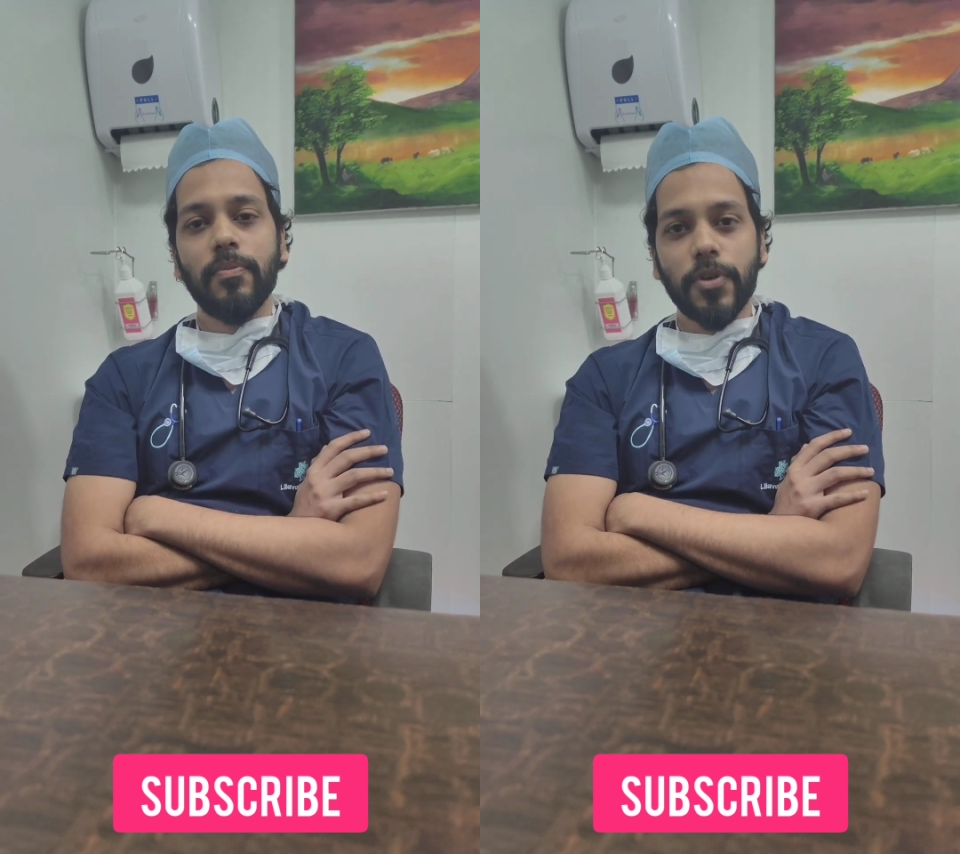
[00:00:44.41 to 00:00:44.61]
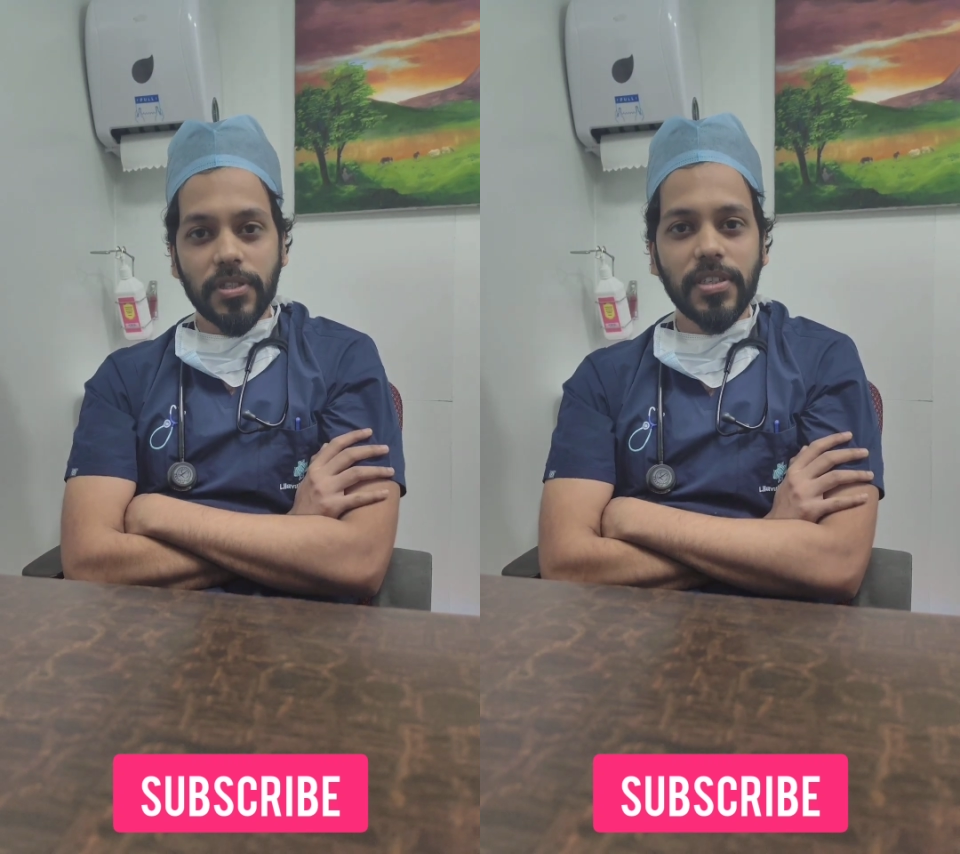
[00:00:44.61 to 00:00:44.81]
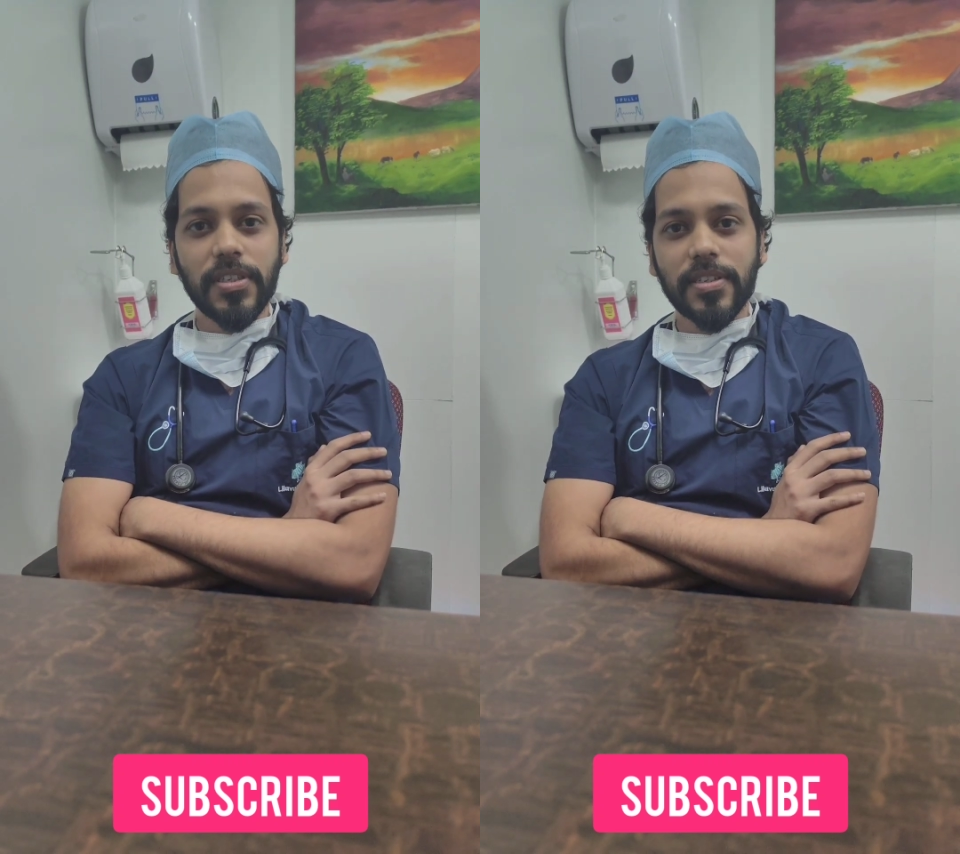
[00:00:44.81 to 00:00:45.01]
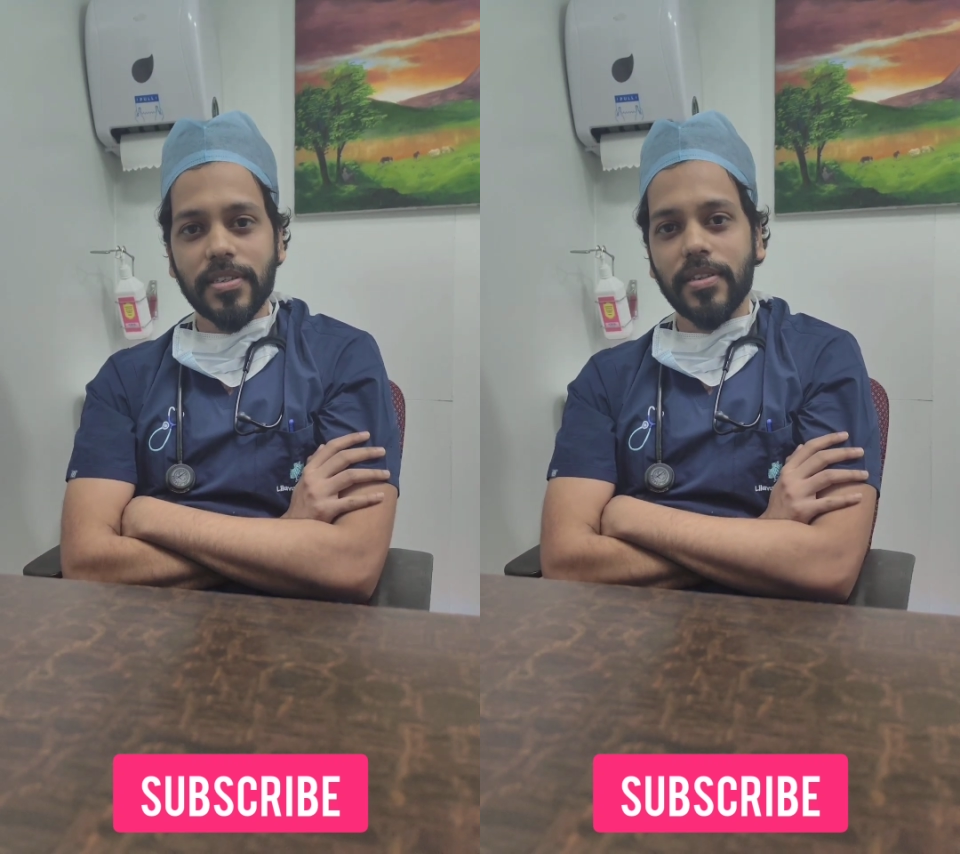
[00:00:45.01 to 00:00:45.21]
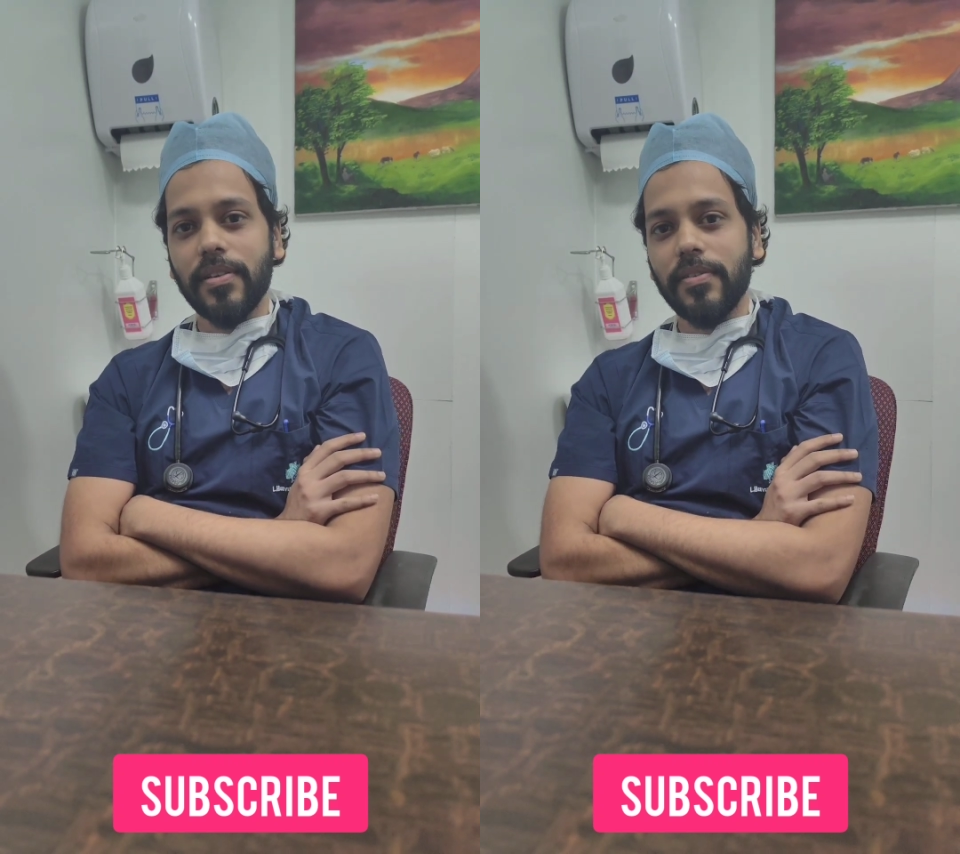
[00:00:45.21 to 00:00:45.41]

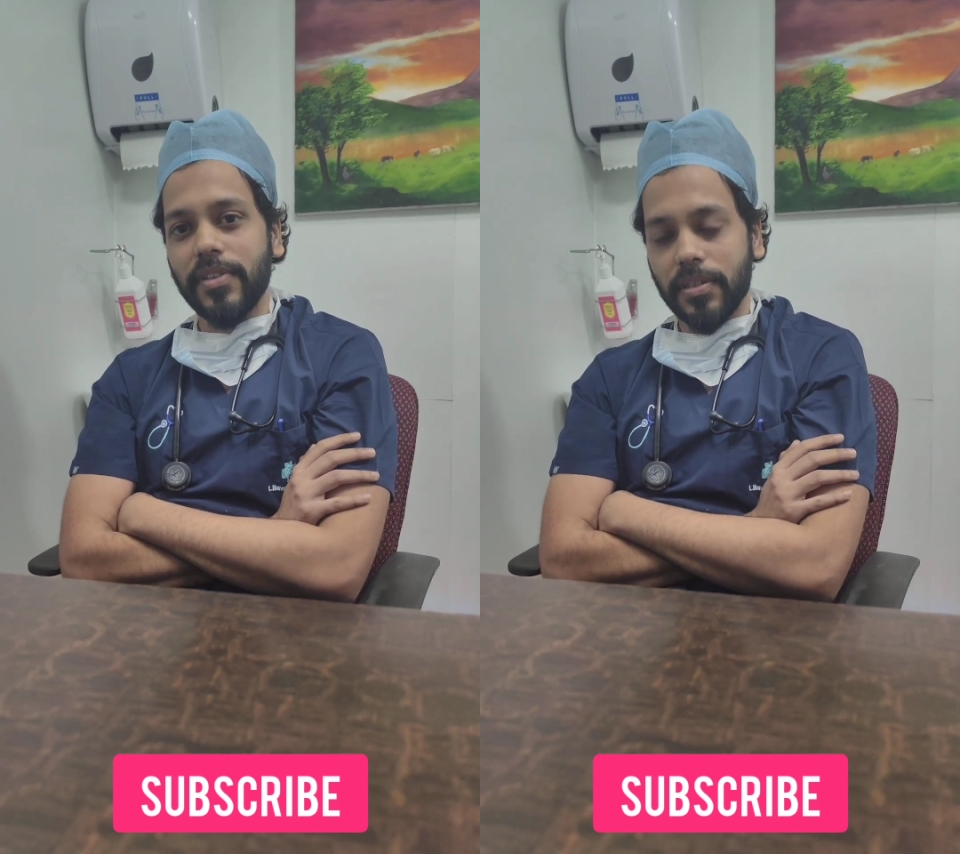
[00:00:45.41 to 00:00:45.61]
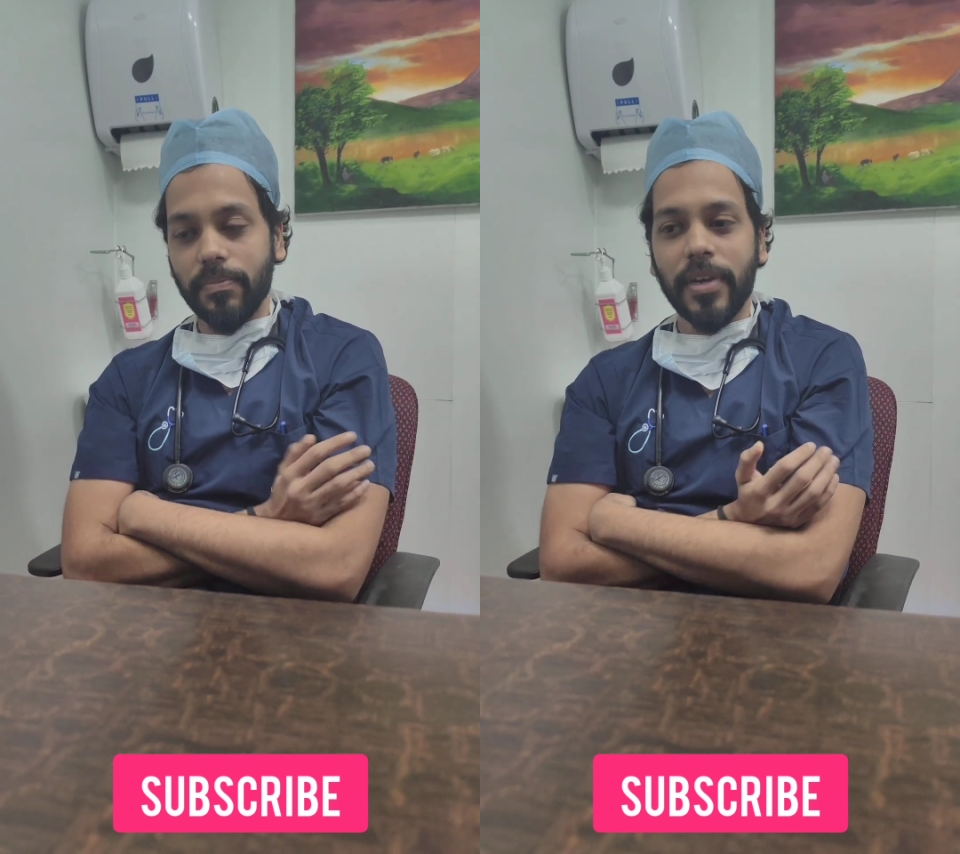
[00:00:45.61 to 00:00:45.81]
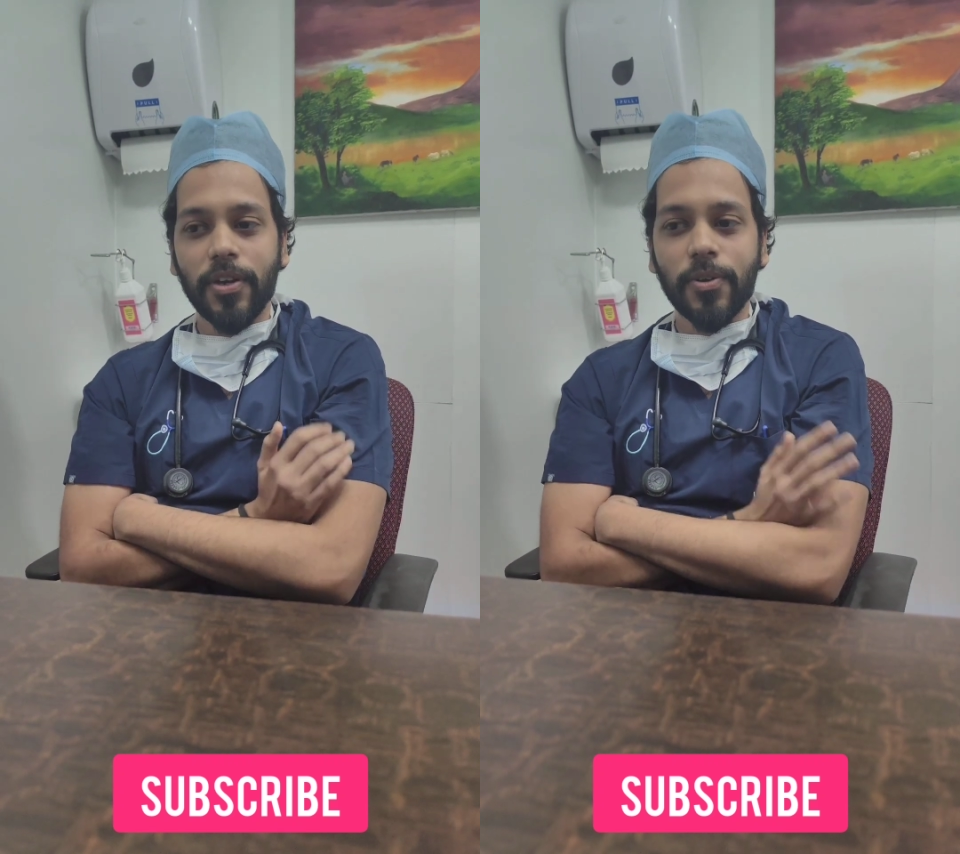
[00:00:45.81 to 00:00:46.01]
procedures with my